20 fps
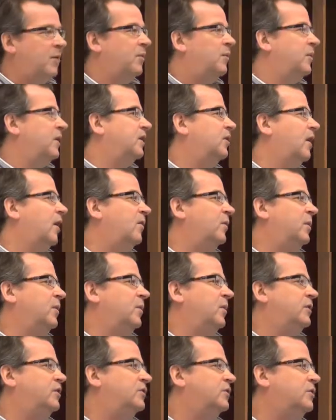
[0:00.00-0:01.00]
what we thought we
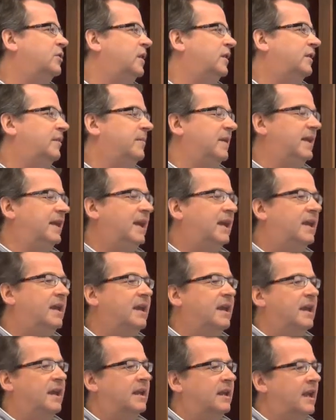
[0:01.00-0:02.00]
would do at the
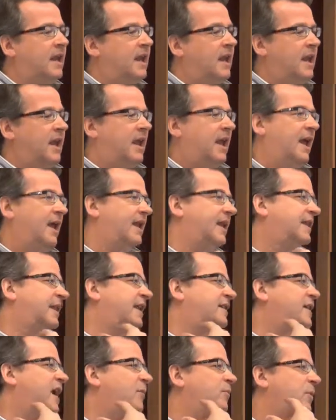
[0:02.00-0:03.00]
beginning, and at
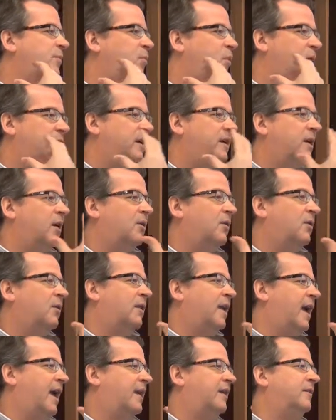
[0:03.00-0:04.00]
that time we pointed
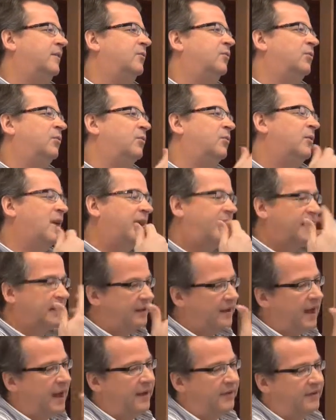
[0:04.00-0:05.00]
out that
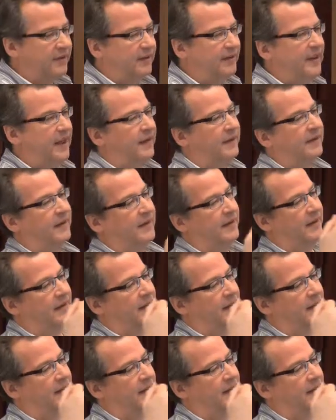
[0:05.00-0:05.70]
recognizing that